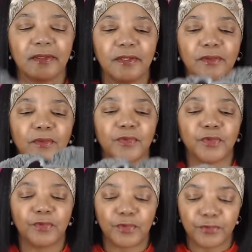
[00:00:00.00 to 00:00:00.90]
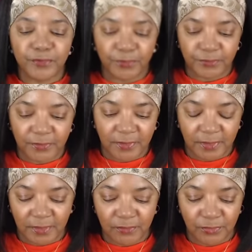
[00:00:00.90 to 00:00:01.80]
you know, when you use those
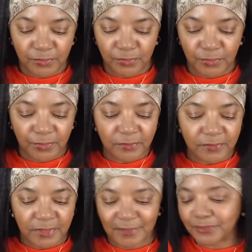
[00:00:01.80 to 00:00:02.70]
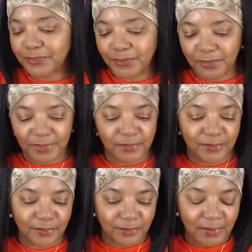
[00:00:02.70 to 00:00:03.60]
things, once you use it, it's dirty.
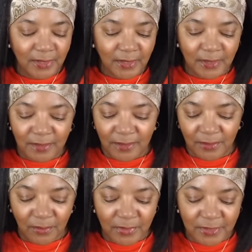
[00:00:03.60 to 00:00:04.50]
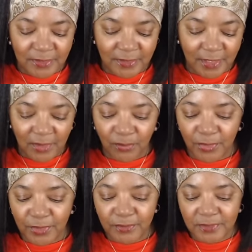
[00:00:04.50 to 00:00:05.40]
So you don't want to just keep
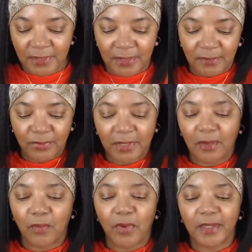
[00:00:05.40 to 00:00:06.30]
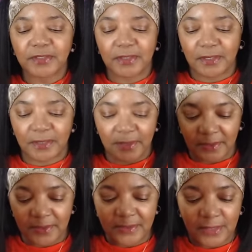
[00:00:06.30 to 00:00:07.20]
reusing it without washing it.
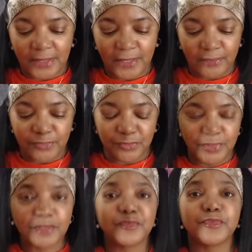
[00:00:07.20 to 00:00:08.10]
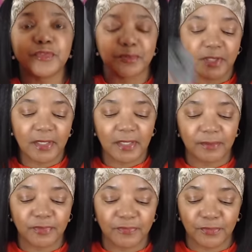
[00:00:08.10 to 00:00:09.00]
And this allows you, gives you some
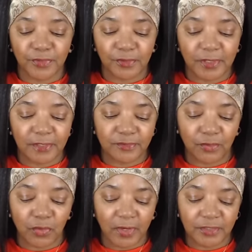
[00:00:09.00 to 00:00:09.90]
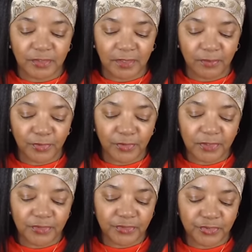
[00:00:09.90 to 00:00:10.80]
time before you get to washing it where you
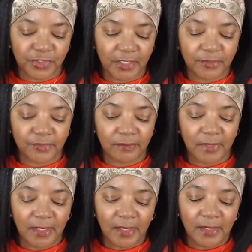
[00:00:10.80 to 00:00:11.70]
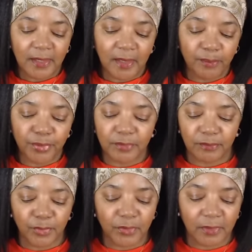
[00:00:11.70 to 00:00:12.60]
can just change them and put
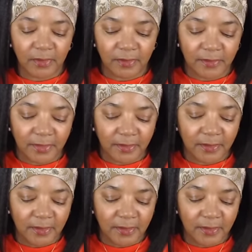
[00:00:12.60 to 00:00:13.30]
more on there.